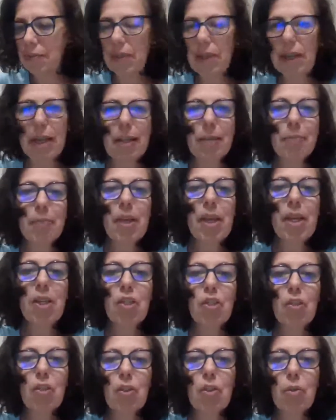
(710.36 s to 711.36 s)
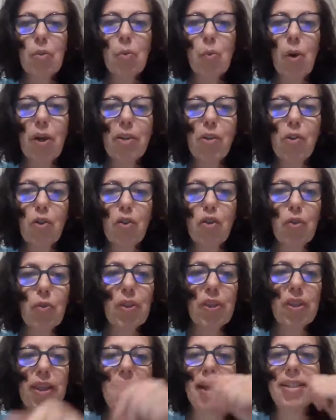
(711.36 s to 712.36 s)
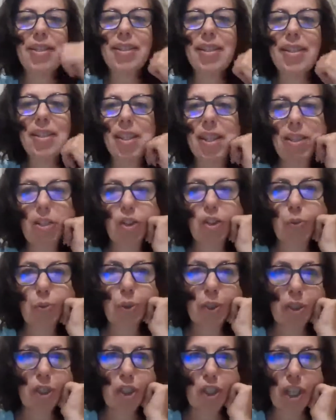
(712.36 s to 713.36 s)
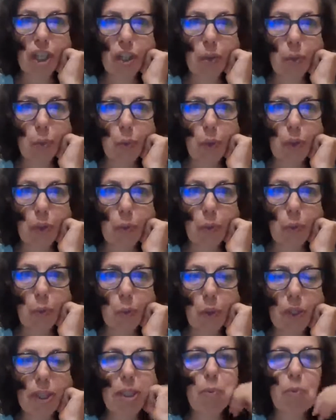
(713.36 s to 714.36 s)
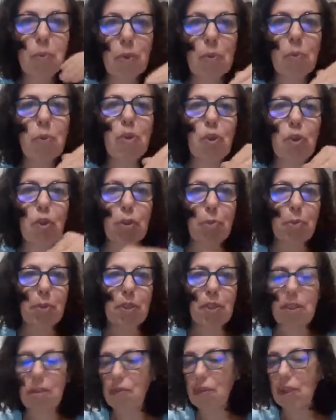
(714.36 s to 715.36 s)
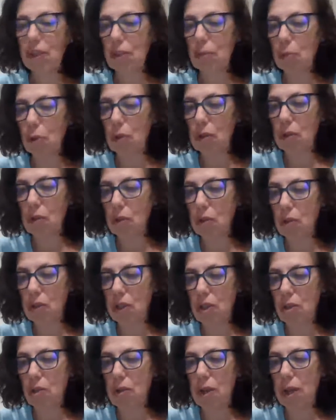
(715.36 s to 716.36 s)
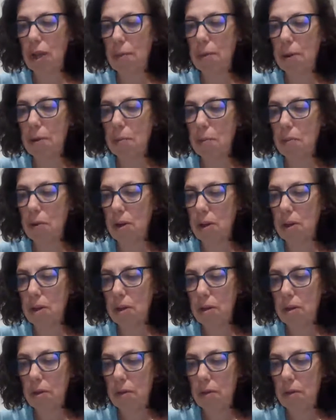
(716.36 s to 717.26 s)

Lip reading: Yeah. So while you're doing that, Danielle, do you want to share what was your specific SMART goal that you came up with?